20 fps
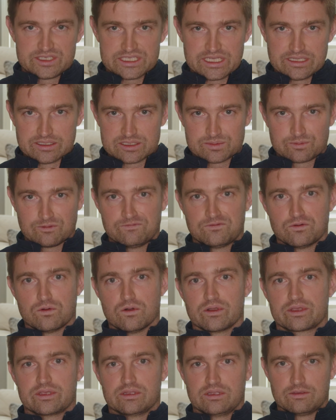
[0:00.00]
seen this
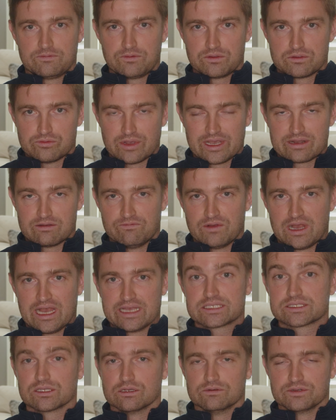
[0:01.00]
before, can give you the right
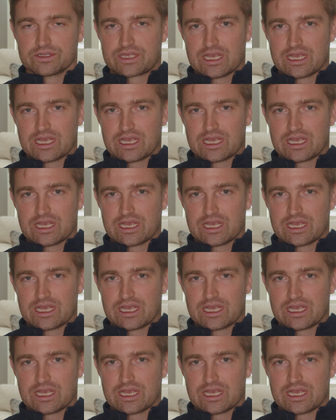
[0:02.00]
advice over